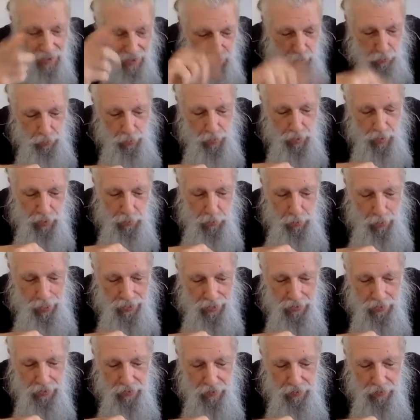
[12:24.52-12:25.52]
the
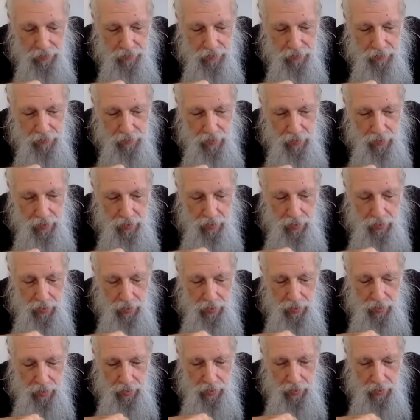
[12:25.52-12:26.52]
perspective.
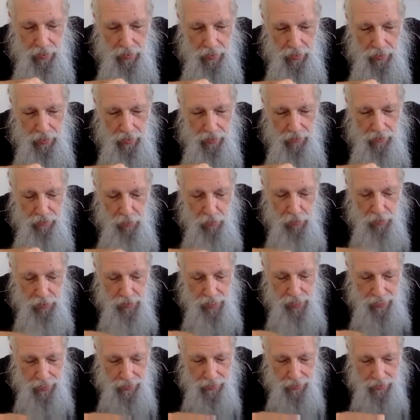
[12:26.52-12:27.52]
If you
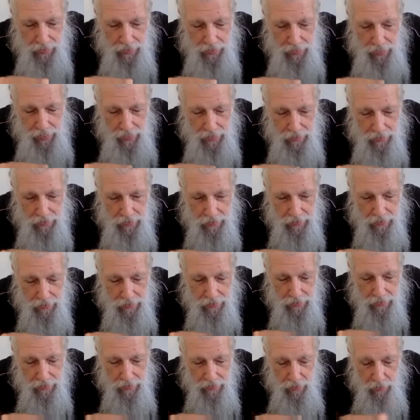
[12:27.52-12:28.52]
take it that
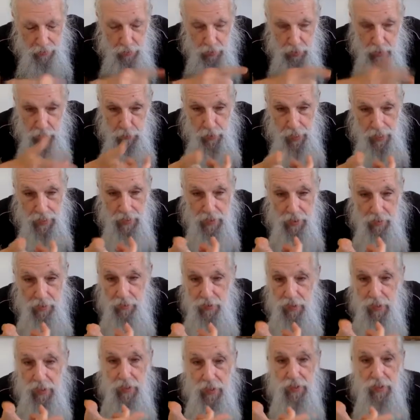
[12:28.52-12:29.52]
the perspective
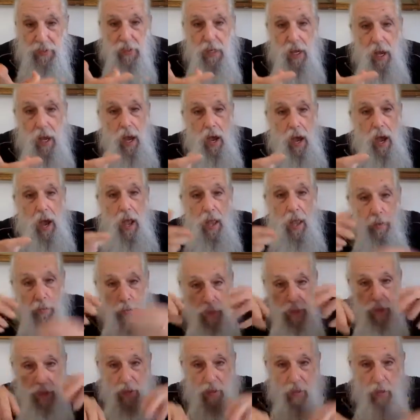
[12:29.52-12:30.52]
is, I'm
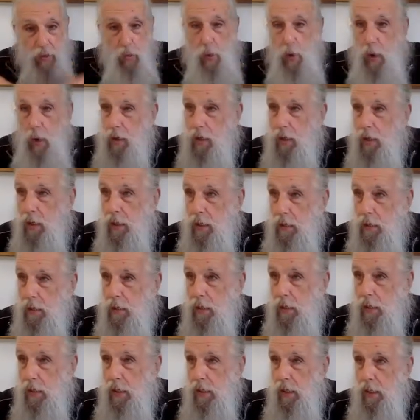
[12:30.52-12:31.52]
in the world
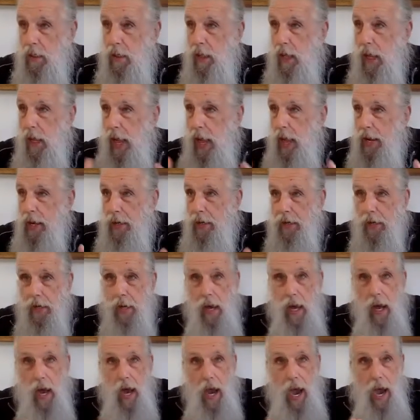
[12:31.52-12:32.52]
and
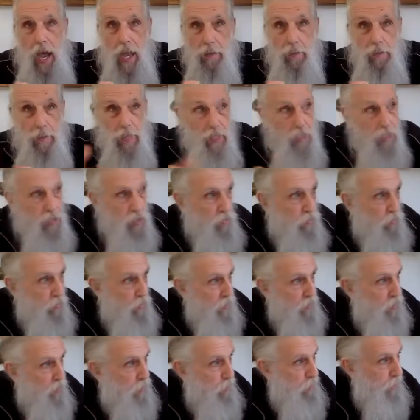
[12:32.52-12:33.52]
I'm
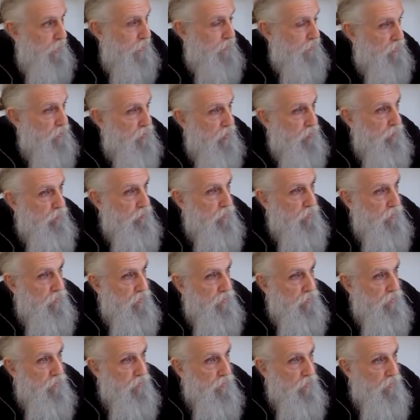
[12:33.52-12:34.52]
ignorant about
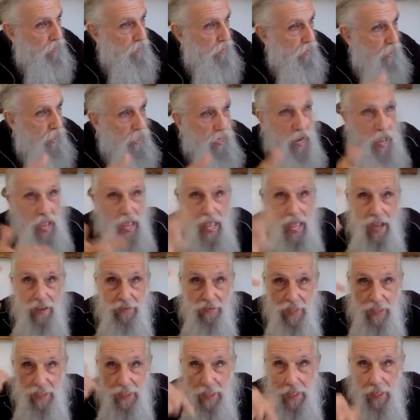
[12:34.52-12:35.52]
something and I
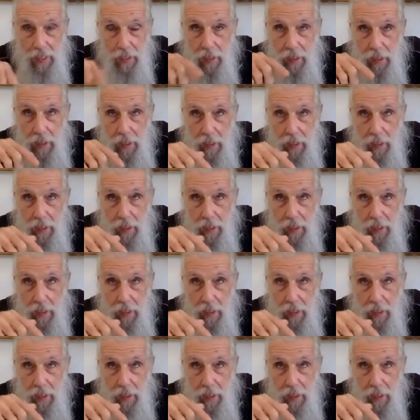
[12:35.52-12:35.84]
have to get,